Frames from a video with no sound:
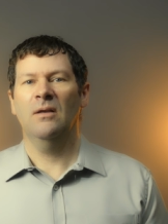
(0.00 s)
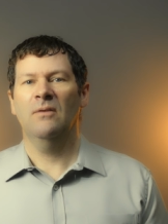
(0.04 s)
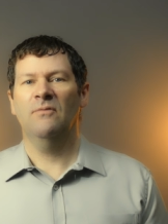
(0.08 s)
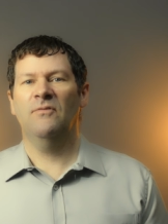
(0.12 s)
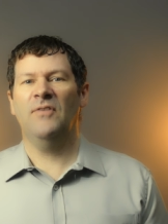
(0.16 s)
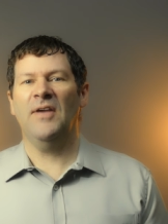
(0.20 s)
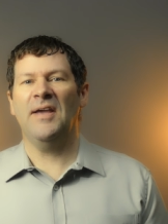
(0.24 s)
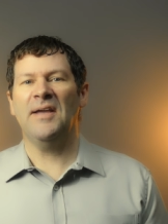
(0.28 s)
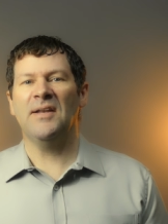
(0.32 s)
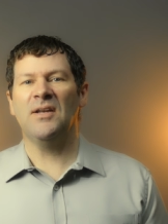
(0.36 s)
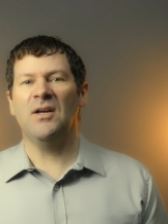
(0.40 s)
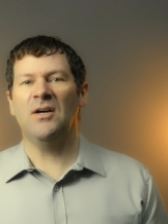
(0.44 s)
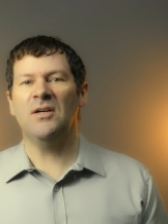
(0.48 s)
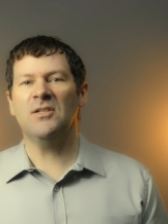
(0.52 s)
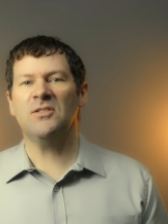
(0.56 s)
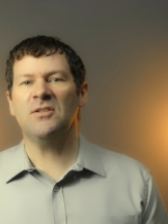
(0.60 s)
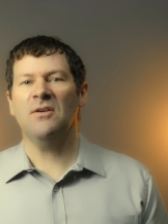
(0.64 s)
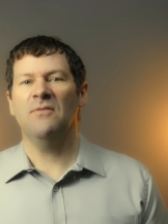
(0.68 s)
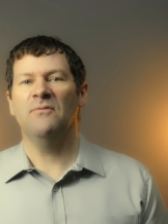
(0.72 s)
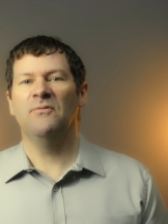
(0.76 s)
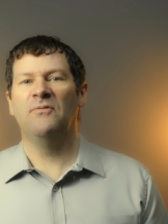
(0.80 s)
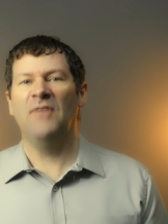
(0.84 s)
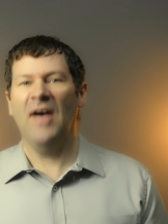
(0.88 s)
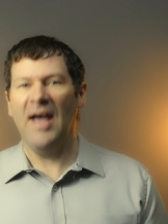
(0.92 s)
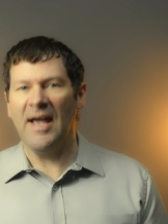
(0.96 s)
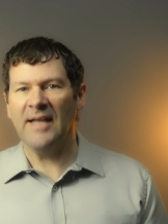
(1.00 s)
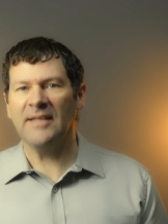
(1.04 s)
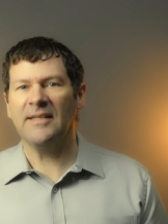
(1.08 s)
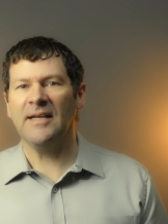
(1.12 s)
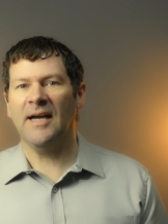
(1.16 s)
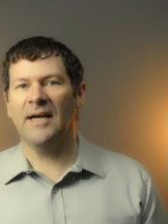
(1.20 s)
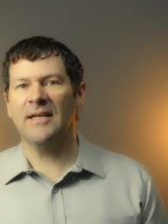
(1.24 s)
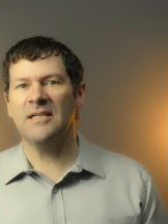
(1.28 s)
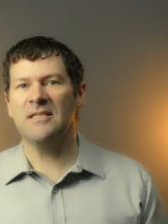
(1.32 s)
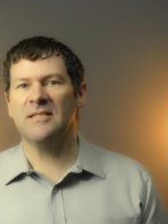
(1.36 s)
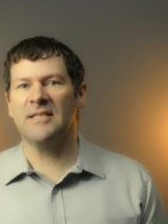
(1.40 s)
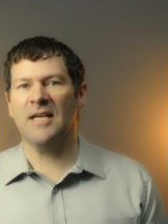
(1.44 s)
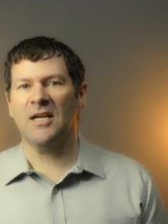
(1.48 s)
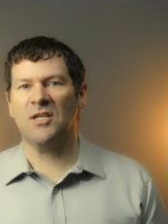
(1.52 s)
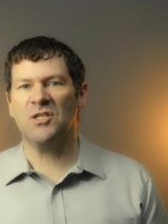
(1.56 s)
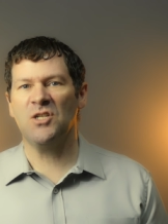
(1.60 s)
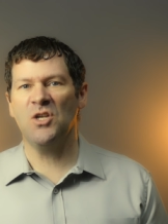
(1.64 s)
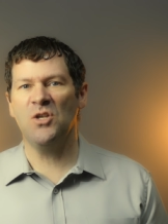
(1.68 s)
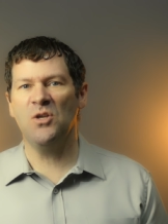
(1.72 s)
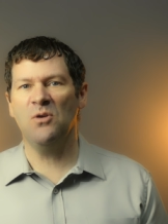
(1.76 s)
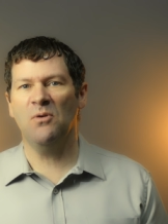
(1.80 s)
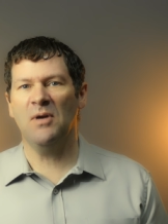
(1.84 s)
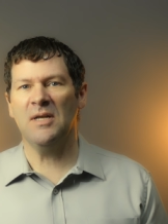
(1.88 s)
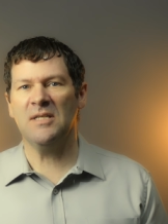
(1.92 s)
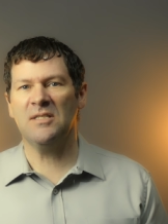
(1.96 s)
Fear not, Vanguard is actually
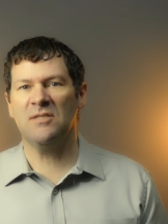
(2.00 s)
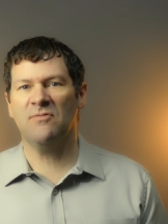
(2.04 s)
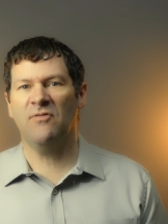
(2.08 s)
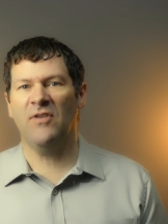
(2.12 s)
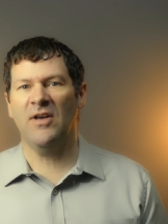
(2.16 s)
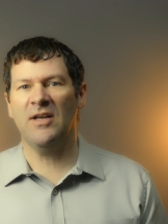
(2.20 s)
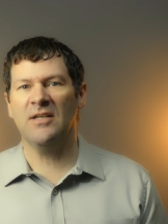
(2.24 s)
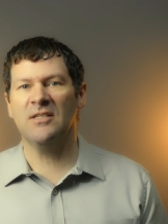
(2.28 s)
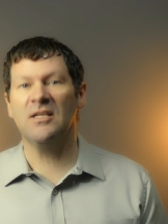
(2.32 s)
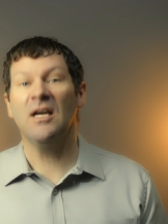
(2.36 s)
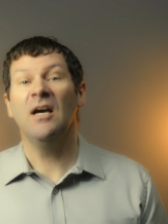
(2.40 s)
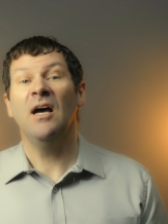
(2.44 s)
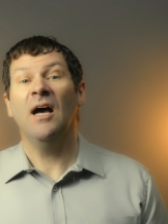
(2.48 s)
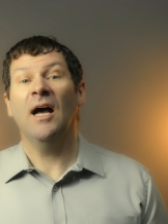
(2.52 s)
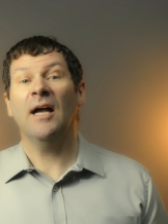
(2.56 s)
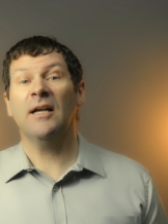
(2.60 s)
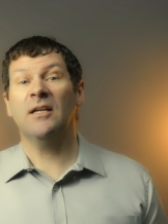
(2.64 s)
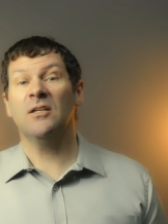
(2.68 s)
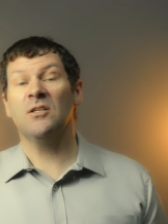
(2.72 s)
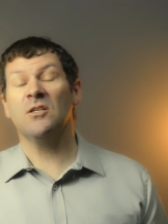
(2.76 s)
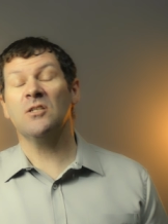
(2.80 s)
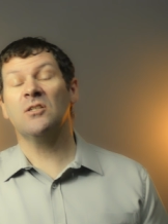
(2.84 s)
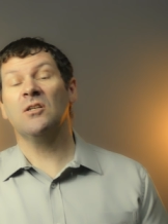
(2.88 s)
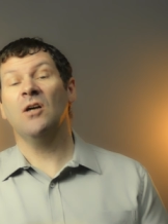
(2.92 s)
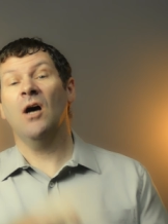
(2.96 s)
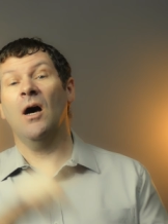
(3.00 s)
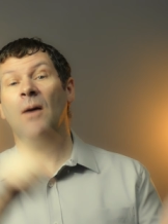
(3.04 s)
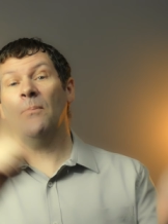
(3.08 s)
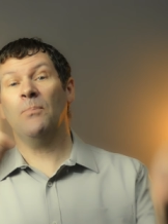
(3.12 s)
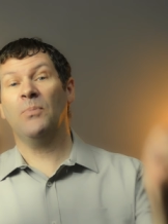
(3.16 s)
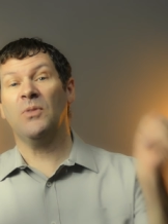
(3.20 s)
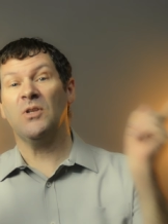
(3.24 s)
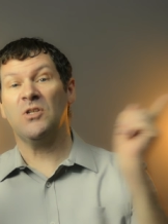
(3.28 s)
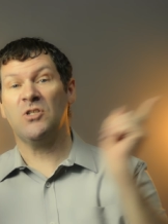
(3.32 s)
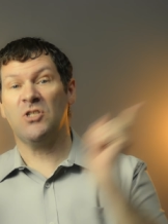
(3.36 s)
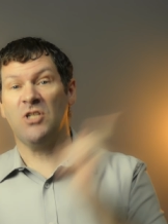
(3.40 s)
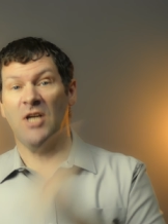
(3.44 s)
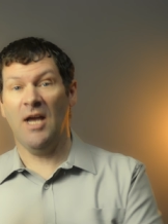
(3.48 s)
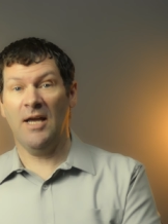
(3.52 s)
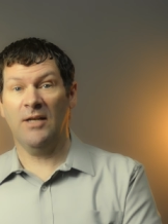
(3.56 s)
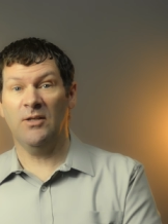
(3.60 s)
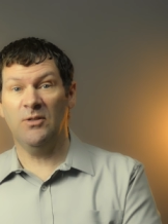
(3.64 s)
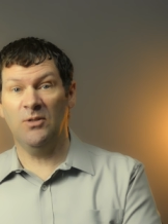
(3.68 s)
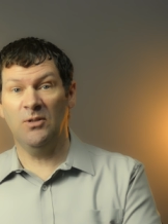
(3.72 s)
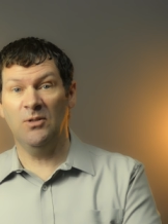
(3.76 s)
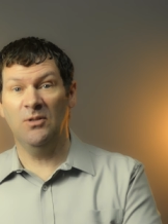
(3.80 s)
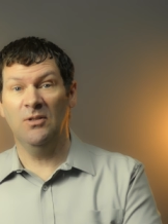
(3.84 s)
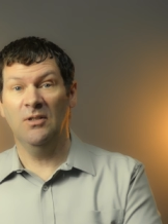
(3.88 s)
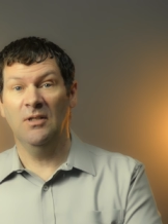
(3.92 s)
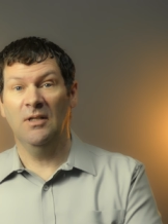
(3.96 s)
a US fund. I can just hop the
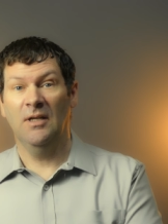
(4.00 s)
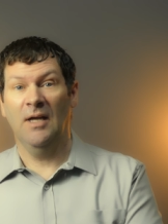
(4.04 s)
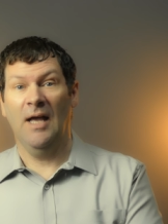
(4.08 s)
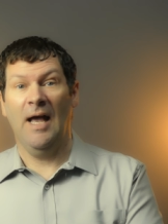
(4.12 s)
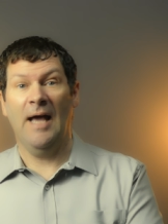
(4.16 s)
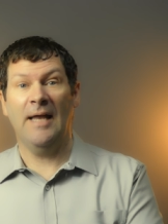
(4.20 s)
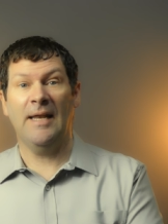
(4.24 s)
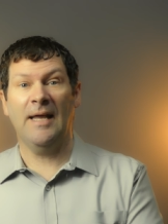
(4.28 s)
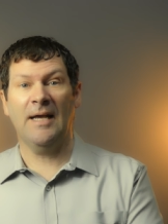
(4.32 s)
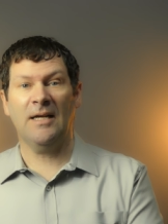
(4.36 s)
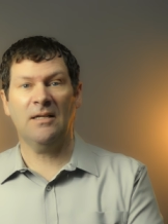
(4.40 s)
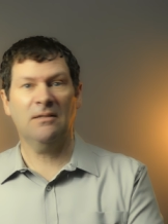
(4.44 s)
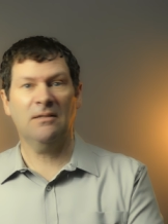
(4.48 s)
channel and